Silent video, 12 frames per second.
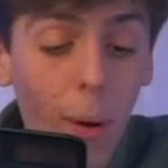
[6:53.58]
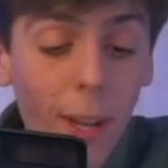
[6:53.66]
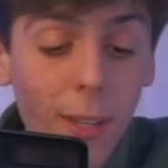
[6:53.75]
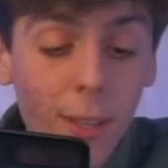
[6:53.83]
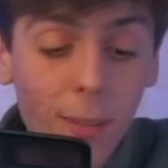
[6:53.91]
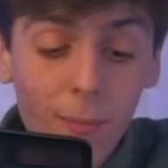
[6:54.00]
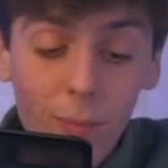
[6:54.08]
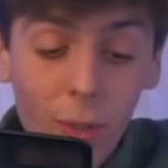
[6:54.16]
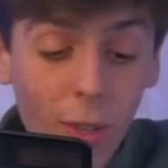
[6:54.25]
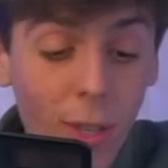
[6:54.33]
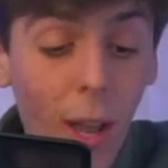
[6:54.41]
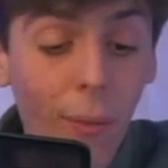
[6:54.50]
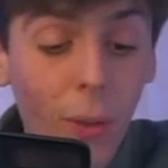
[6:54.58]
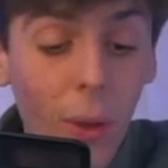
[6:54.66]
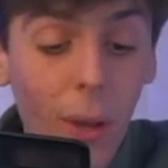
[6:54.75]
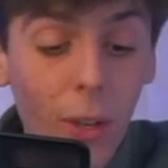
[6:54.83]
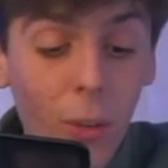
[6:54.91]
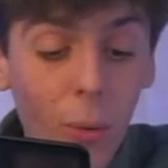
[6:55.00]
much stuff you
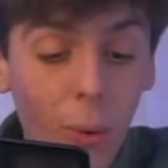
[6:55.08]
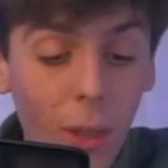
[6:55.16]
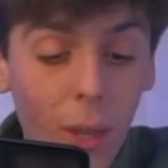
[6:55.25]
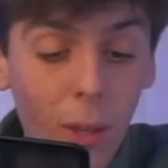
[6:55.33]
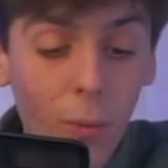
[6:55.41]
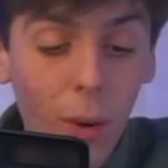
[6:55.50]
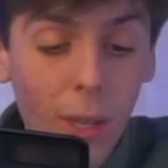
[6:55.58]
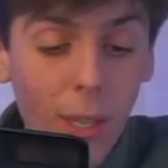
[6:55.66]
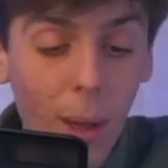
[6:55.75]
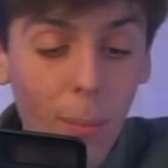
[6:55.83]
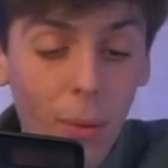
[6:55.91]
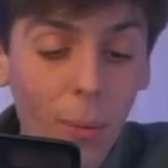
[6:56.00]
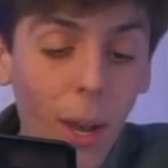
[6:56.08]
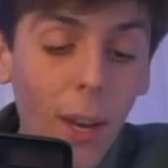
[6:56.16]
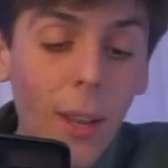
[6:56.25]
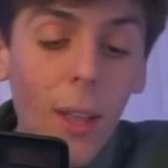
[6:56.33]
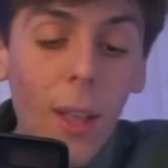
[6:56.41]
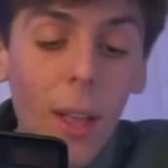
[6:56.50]
can do with this, for example, right?